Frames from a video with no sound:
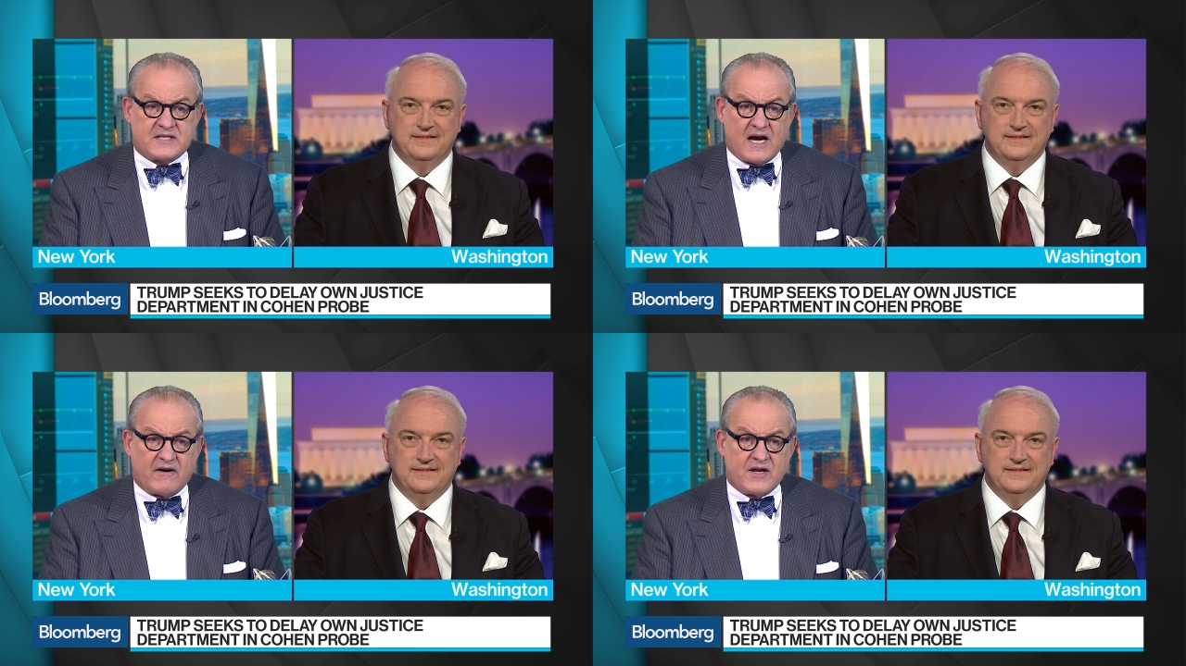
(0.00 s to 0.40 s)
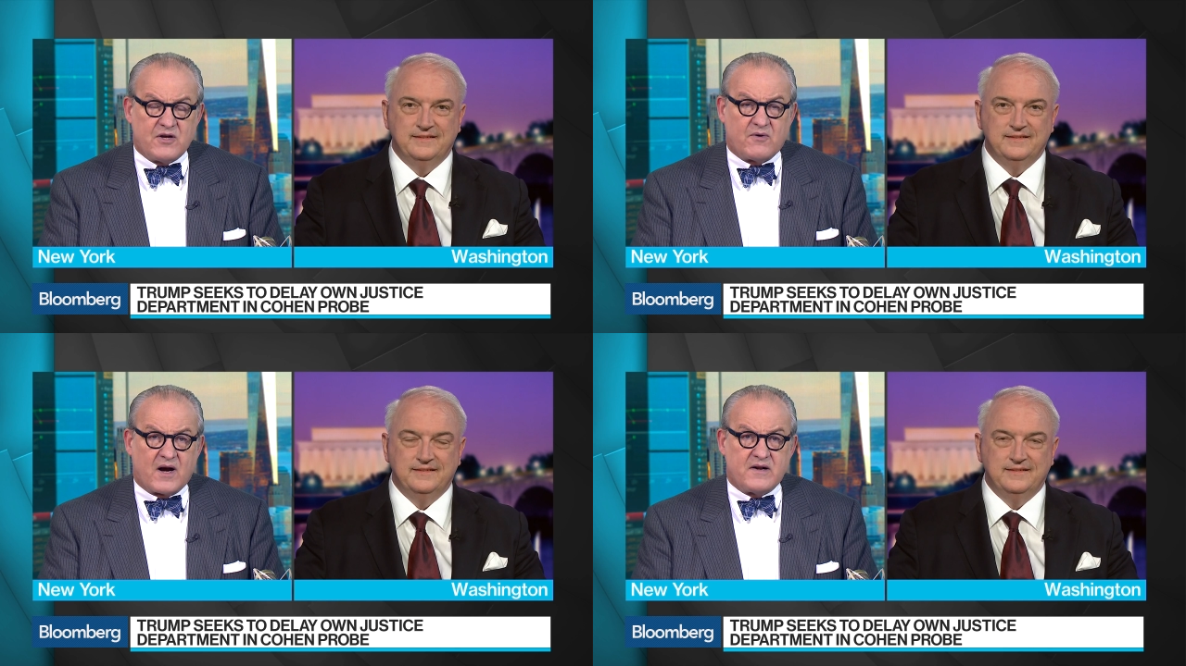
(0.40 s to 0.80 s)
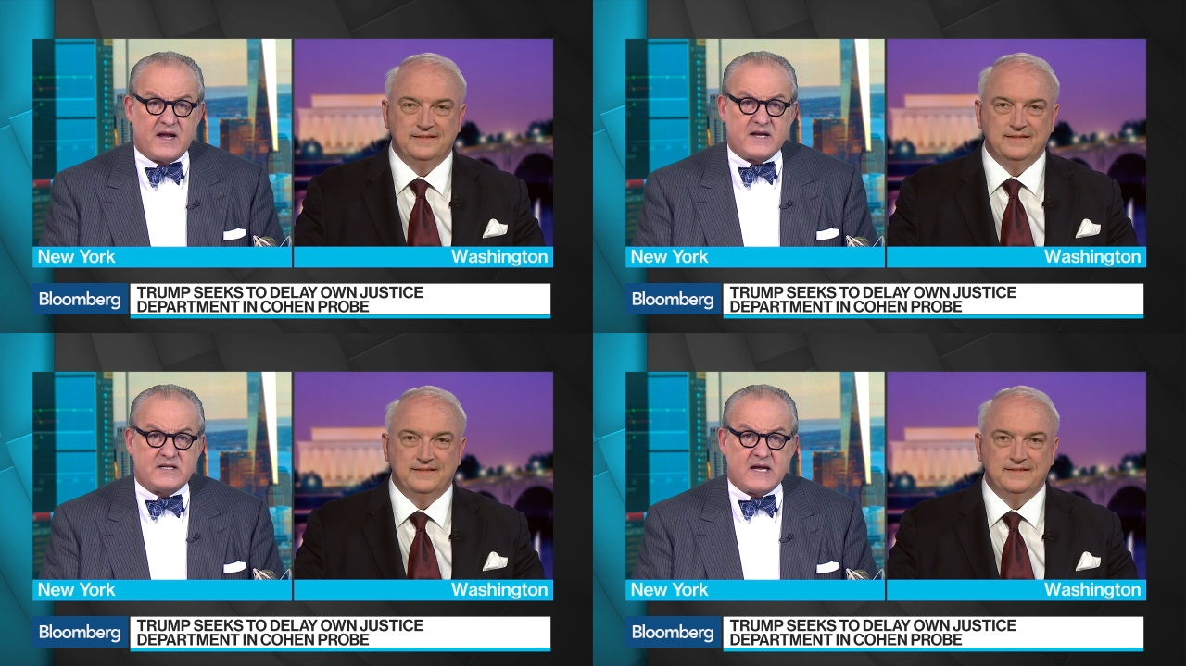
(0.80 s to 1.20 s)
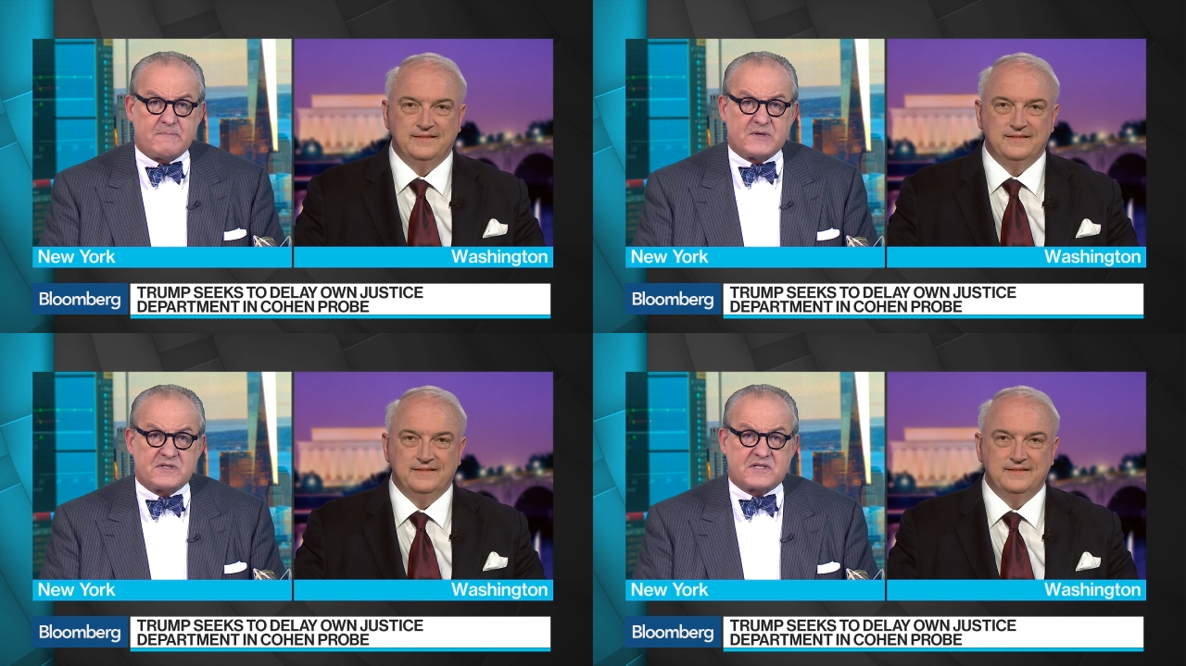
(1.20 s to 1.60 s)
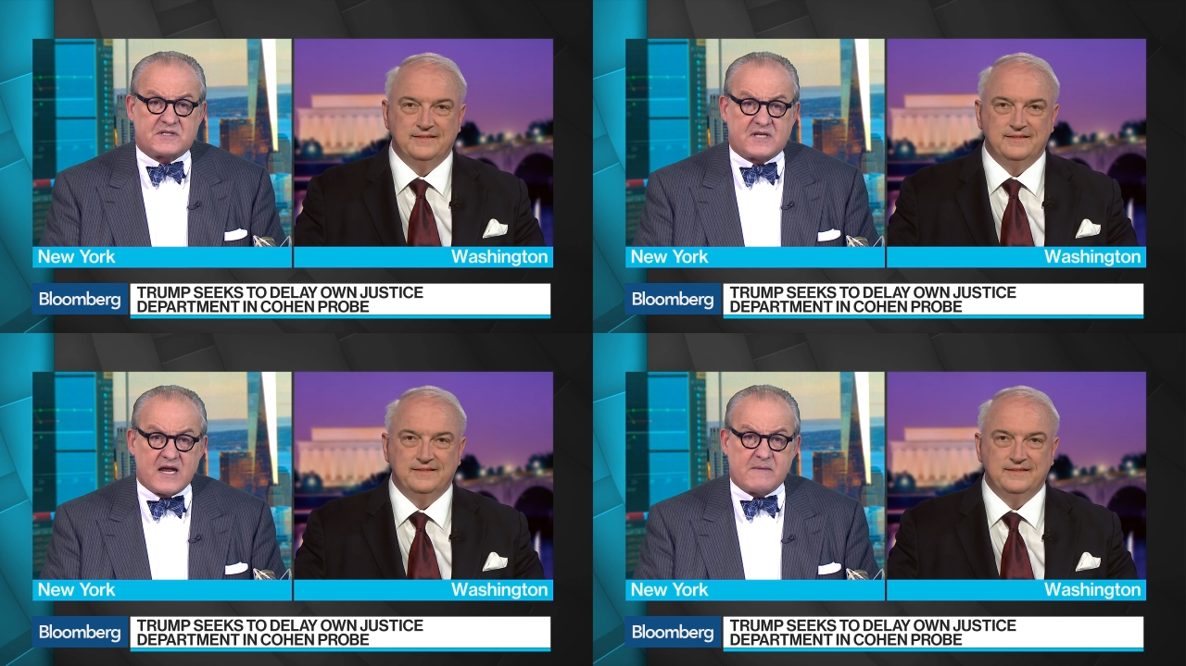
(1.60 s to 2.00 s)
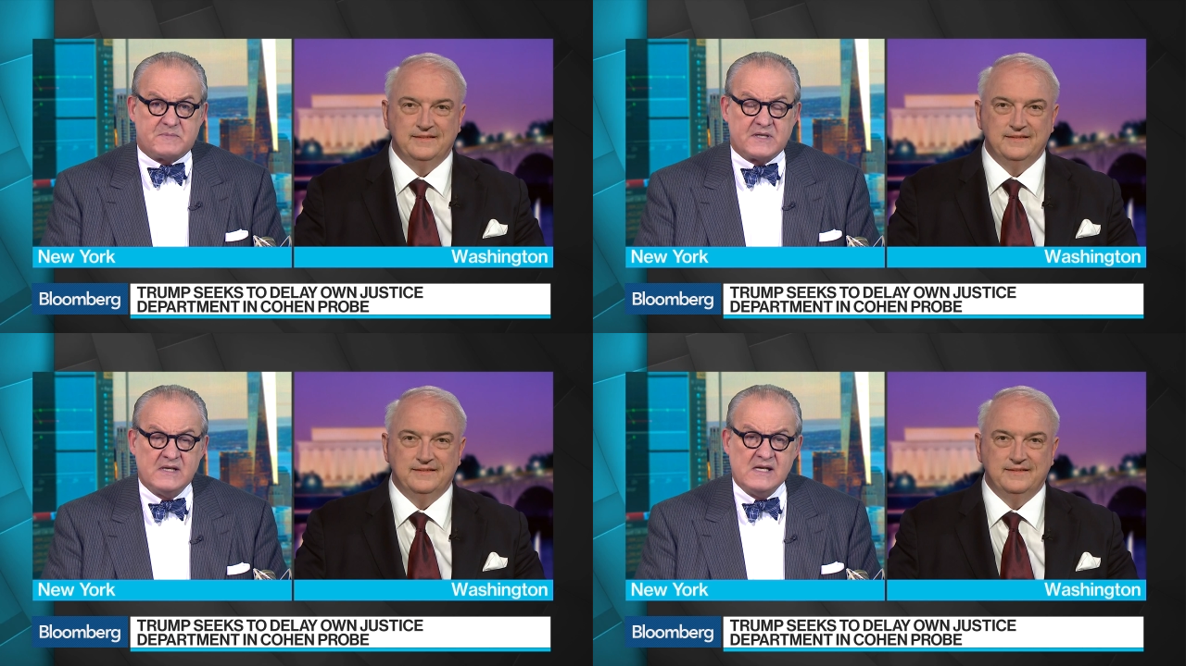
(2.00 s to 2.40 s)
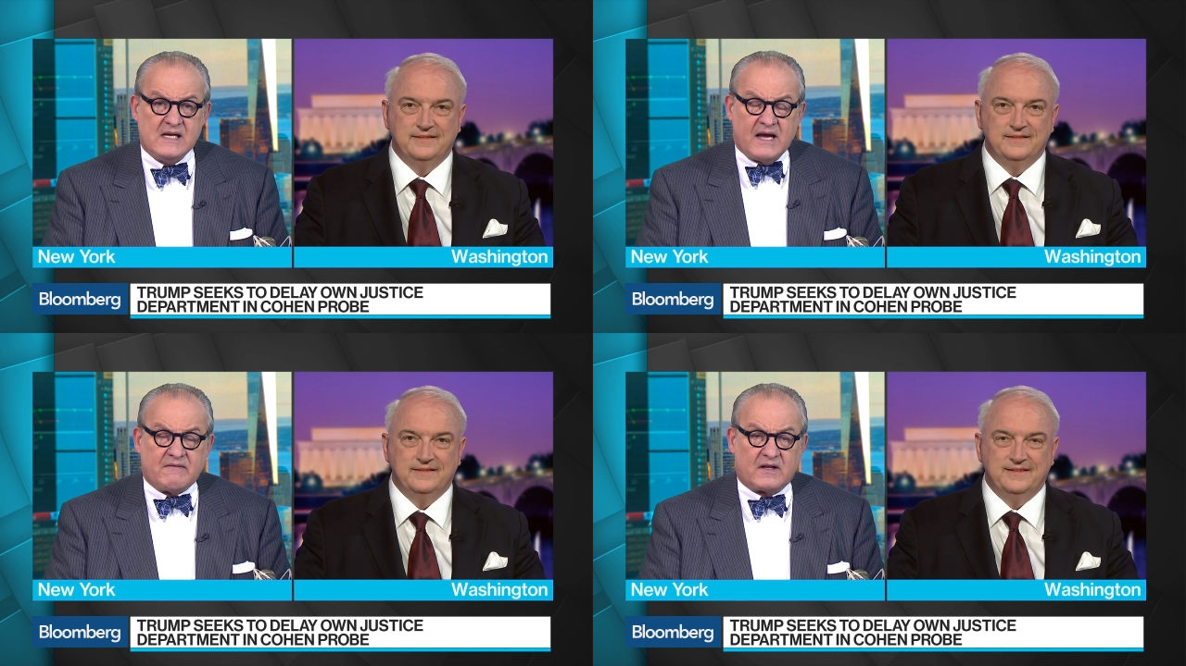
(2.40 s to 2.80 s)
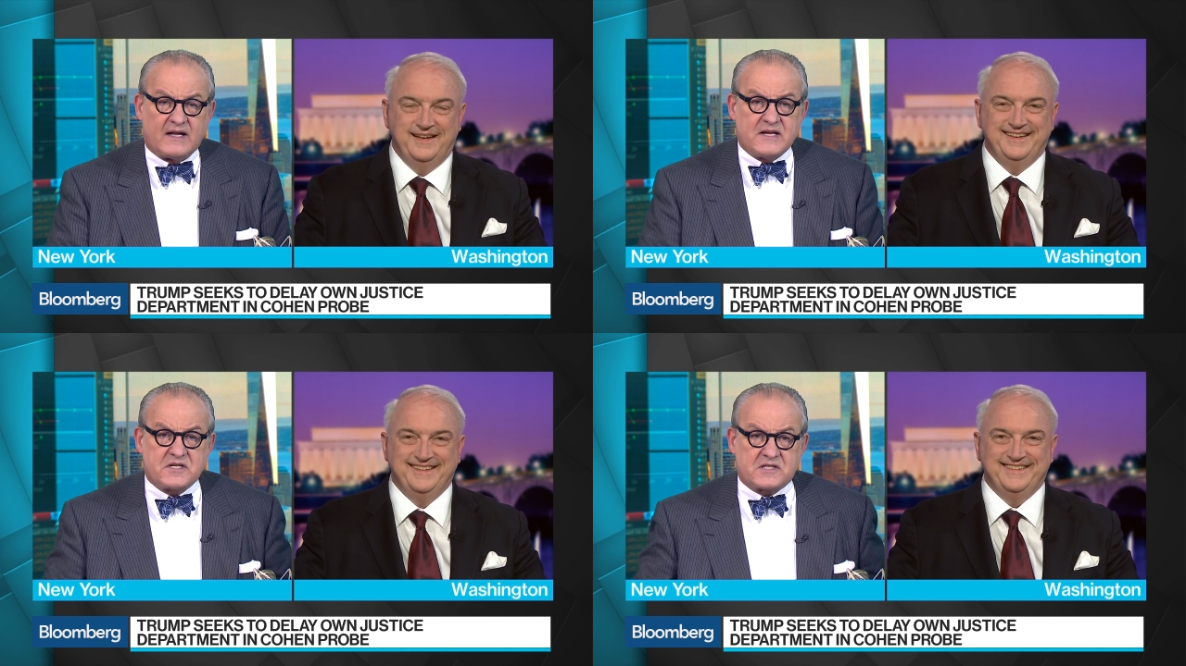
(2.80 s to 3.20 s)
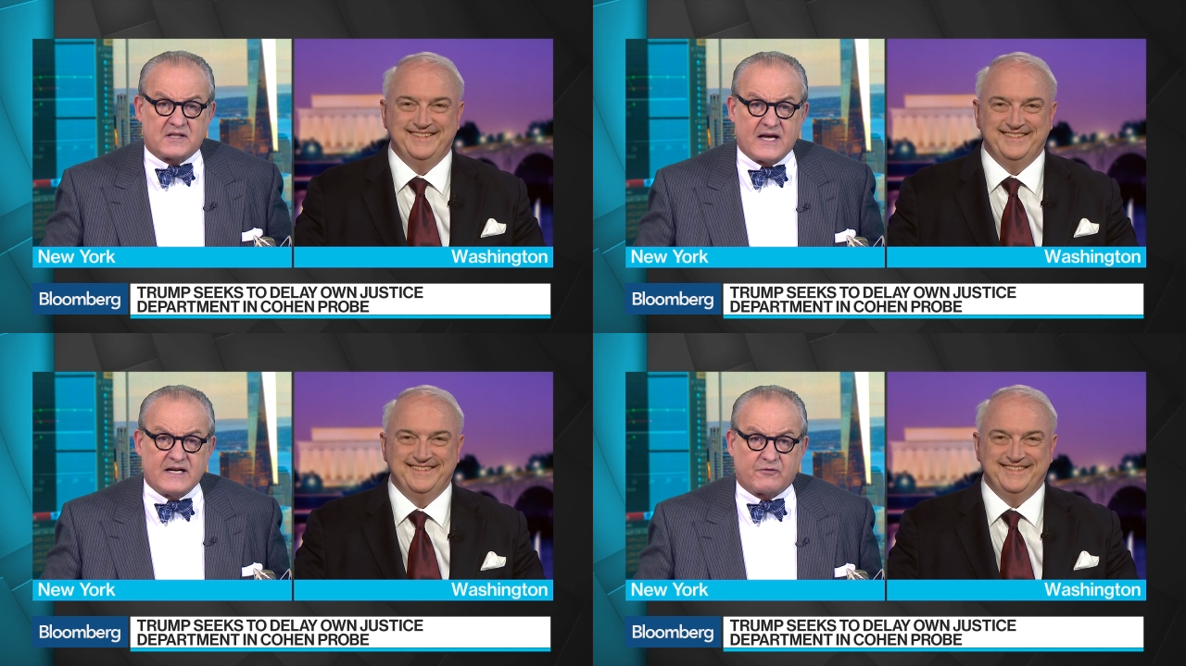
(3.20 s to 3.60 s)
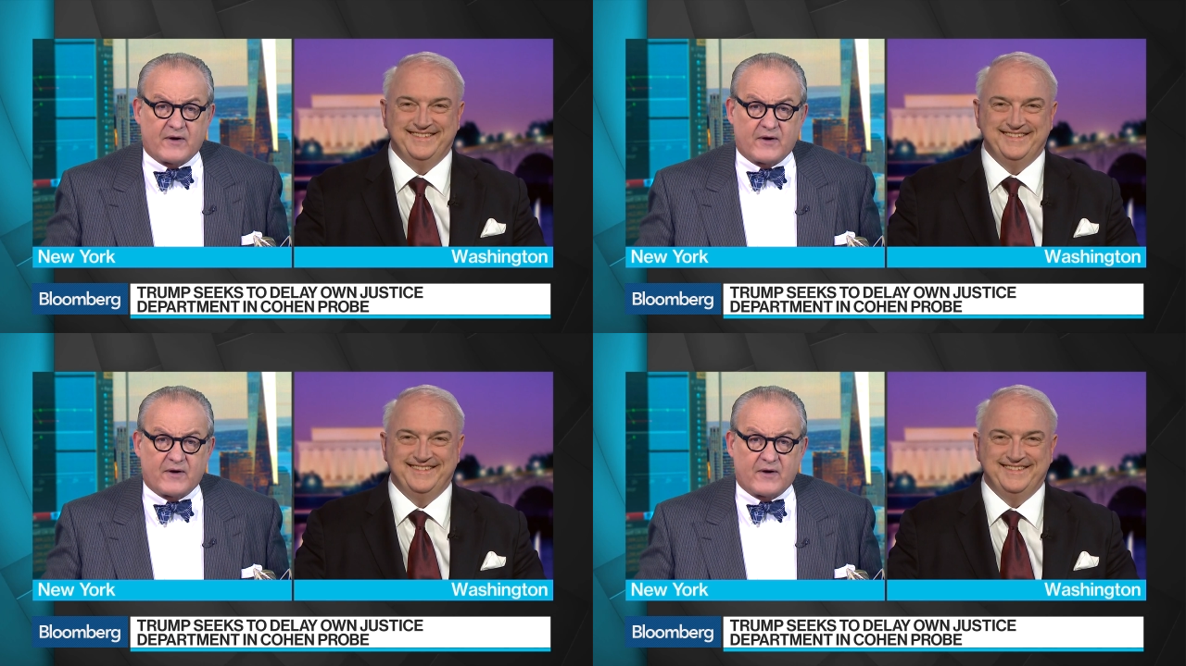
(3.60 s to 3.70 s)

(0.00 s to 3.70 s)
Speaker 1: Terry, you are knee deep and steeped in the legislative